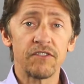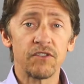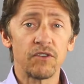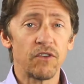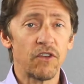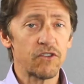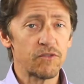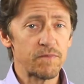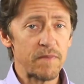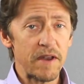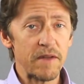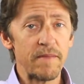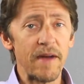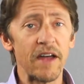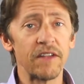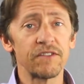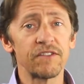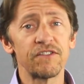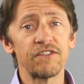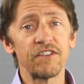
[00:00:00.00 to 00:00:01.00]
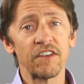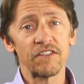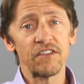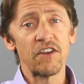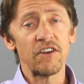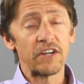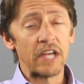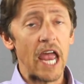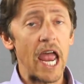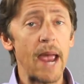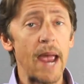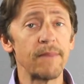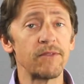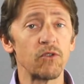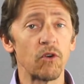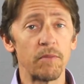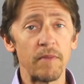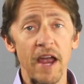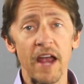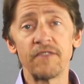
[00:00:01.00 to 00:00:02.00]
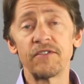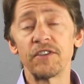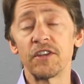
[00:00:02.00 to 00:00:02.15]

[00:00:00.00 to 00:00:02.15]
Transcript: there's been about 600 games that were made